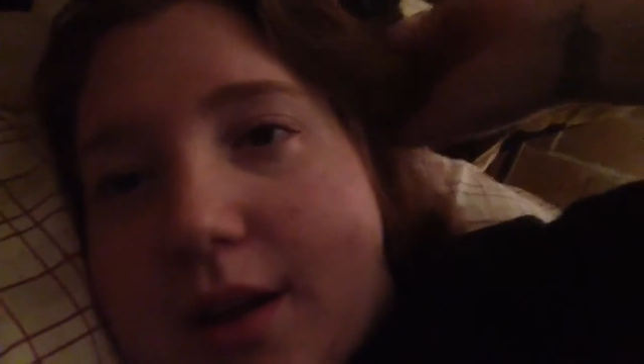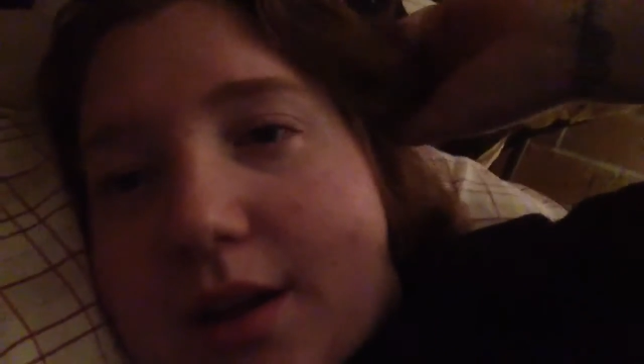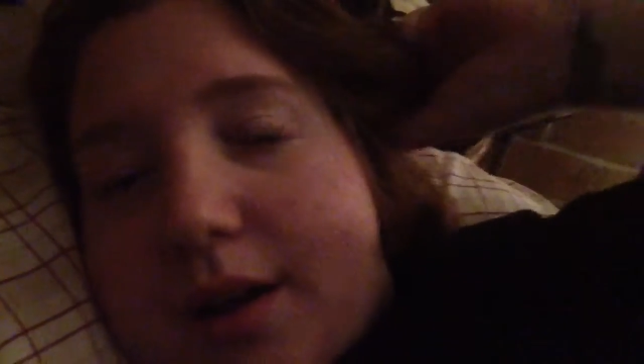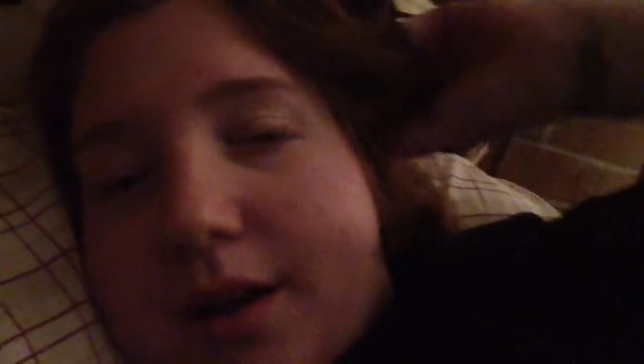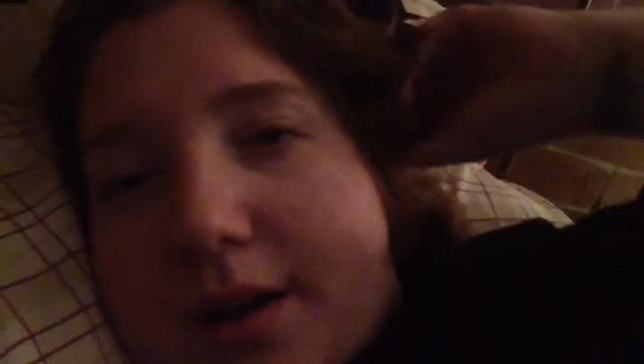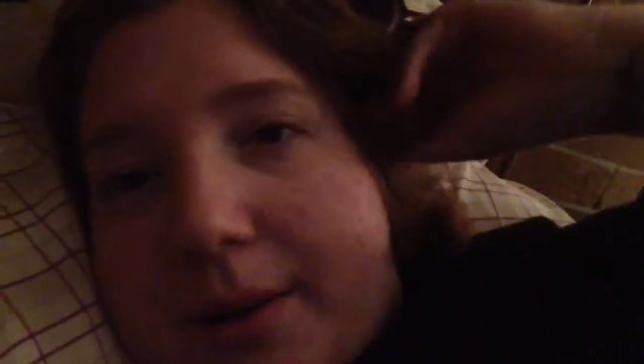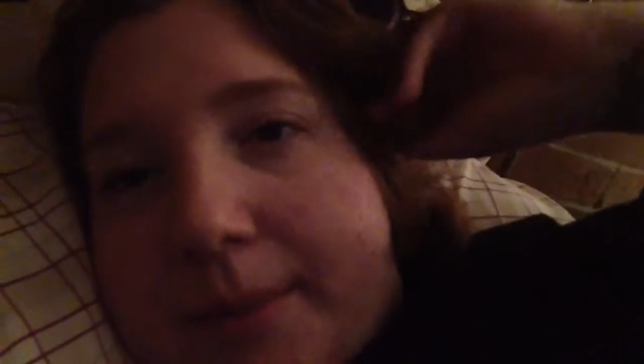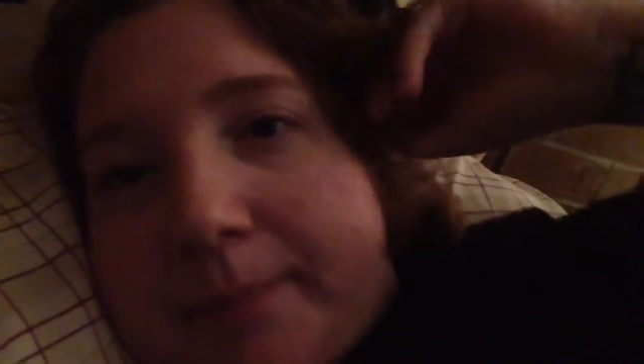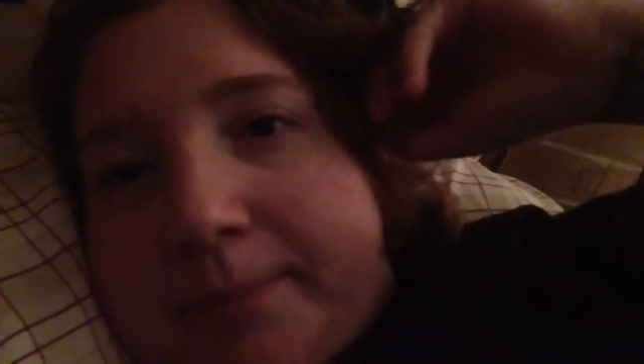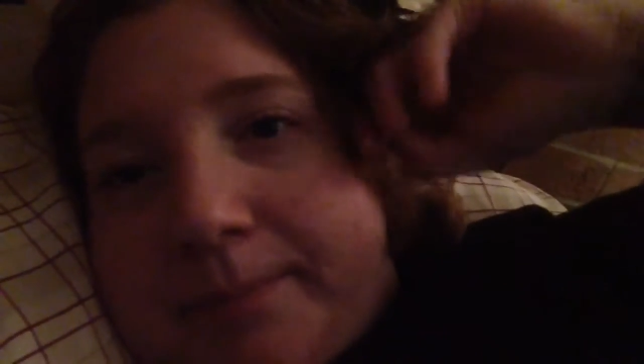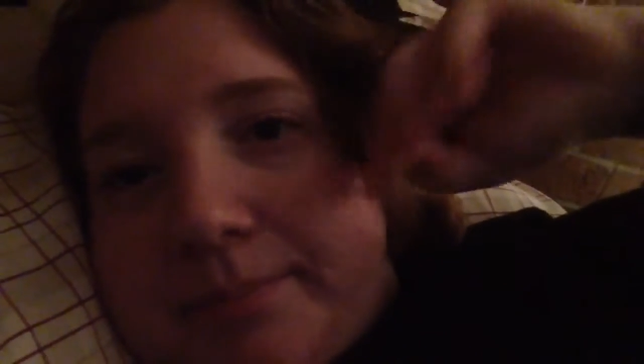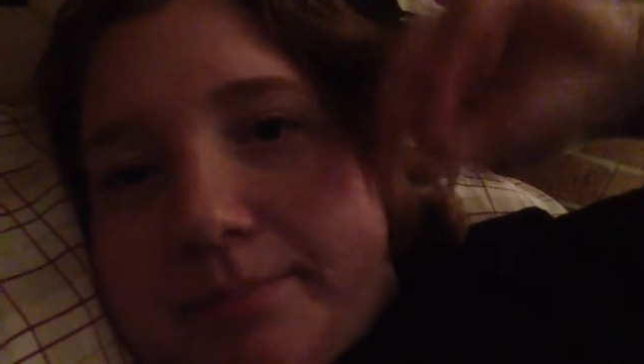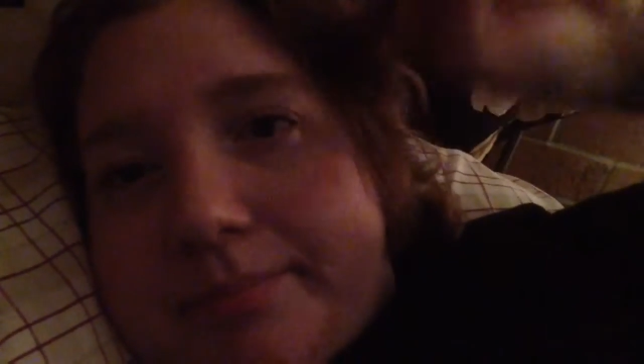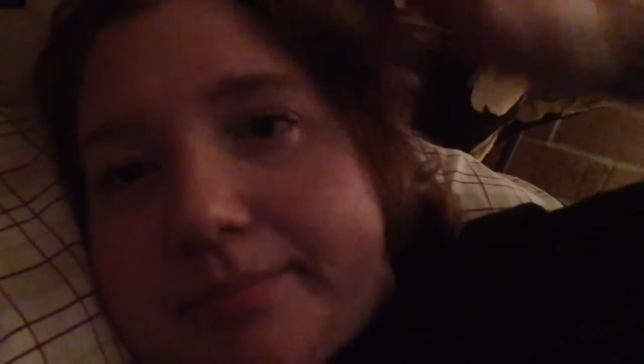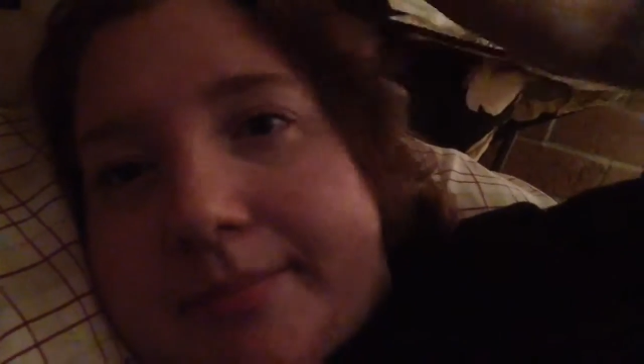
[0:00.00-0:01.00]

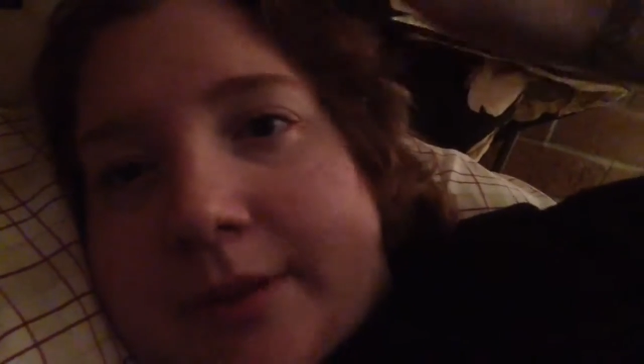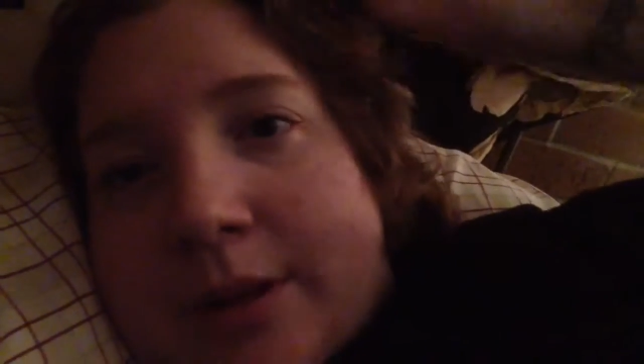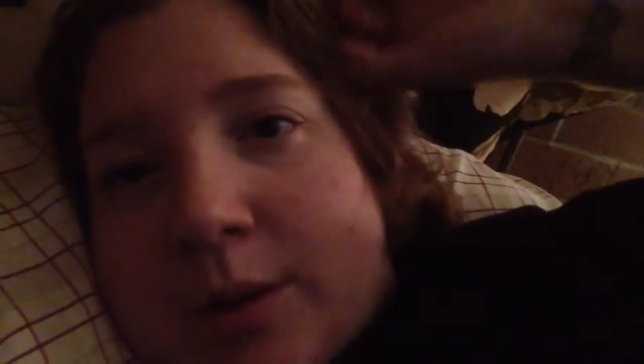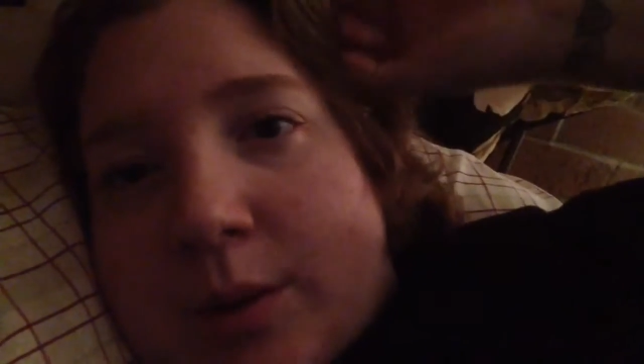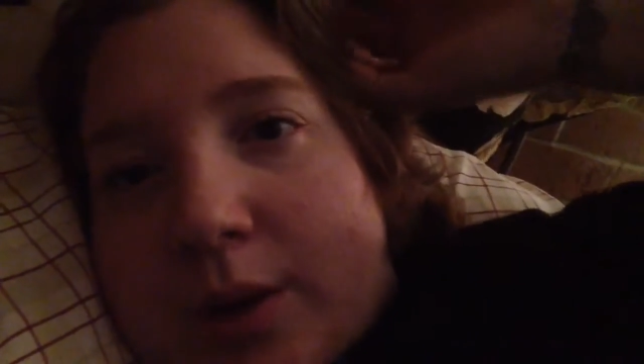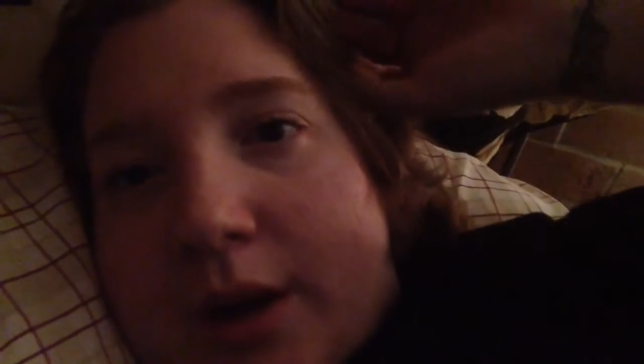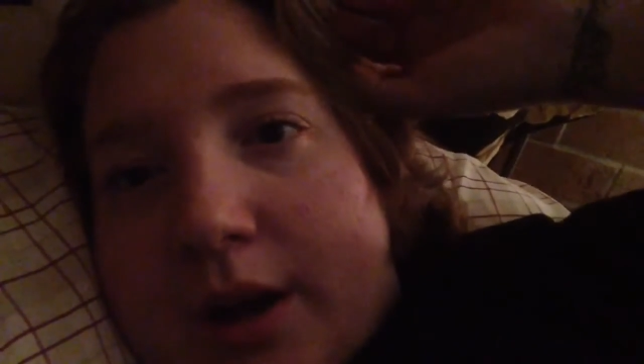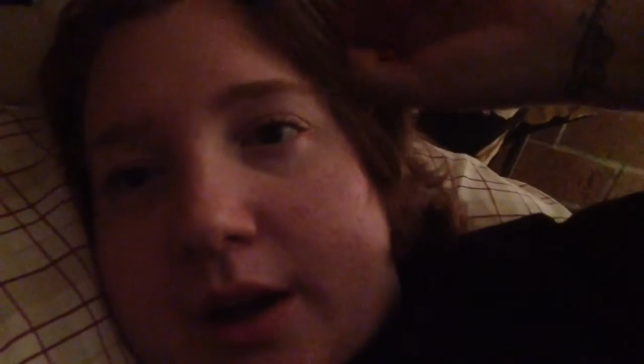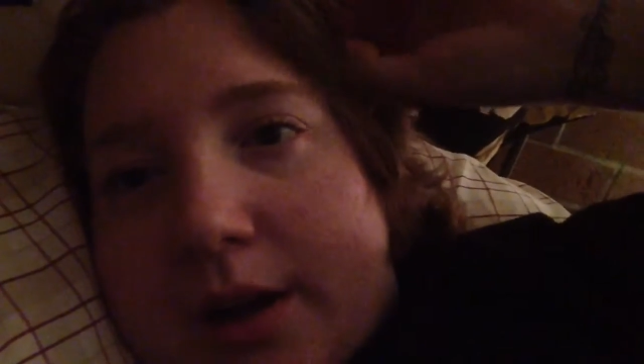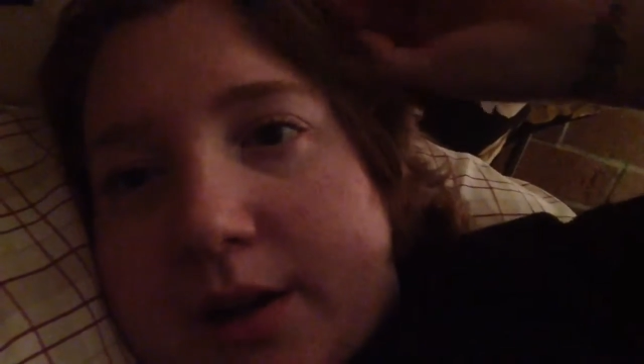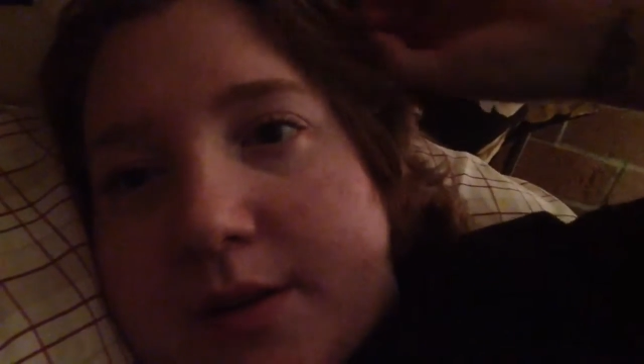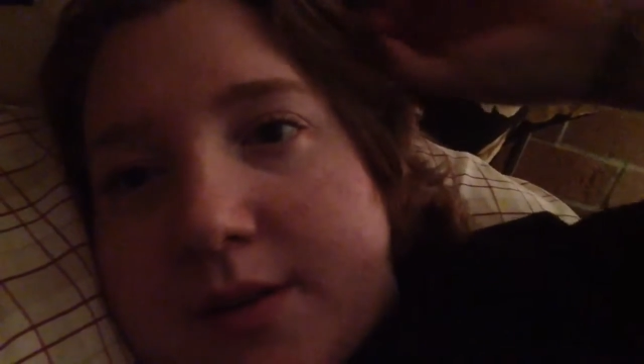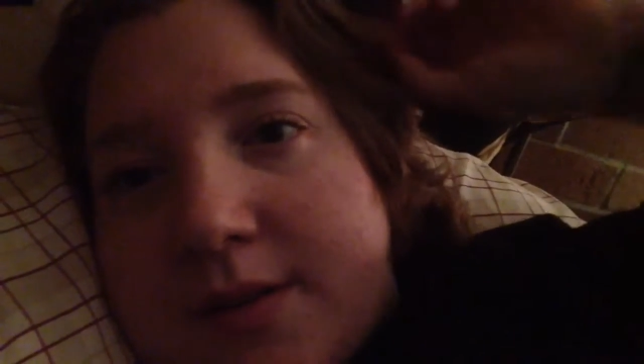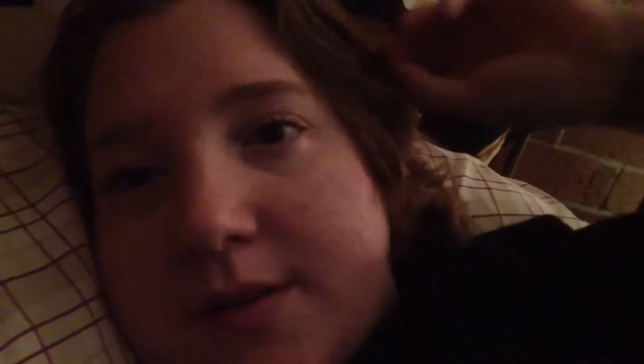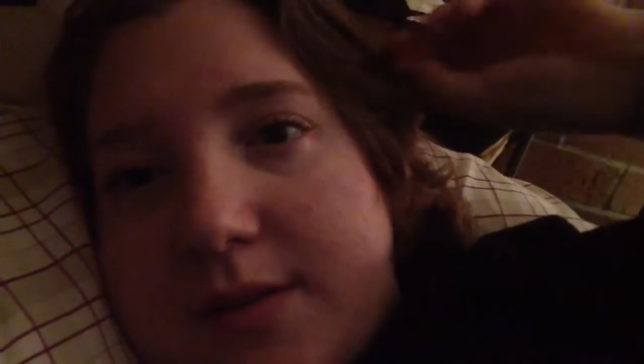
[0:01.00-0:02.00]
Um, what
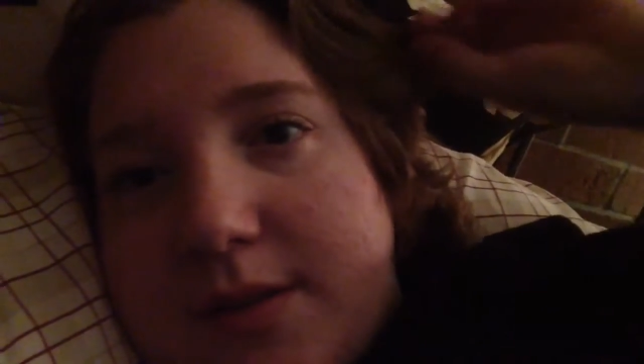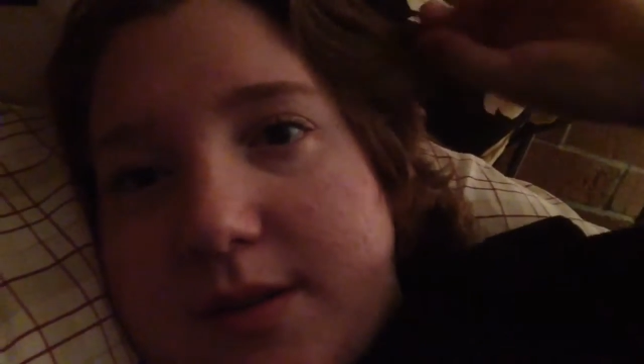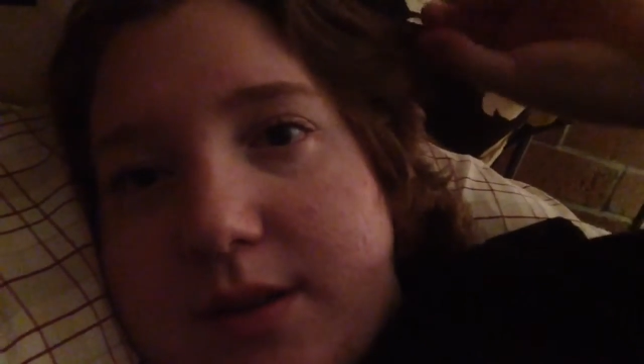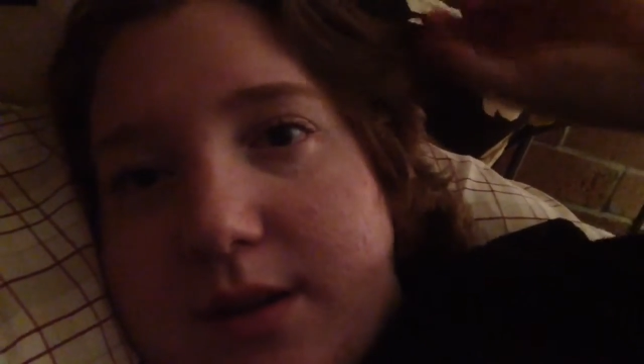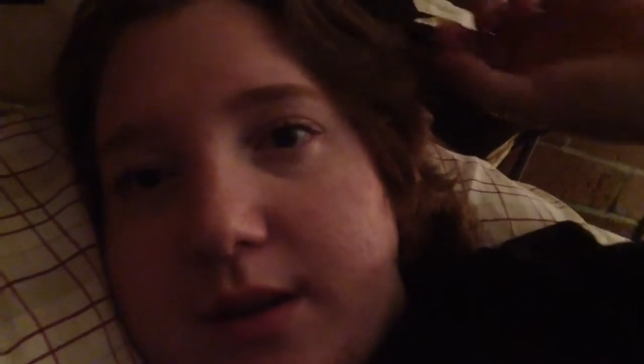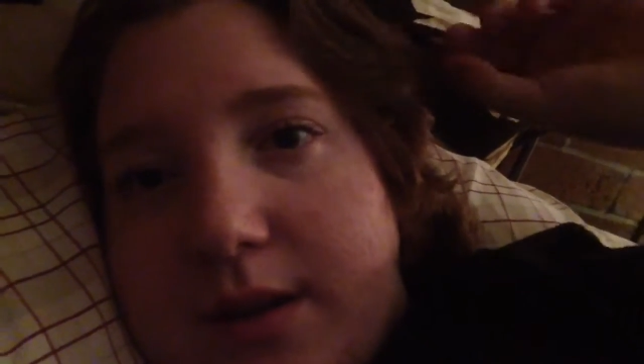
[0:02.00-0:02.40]
else?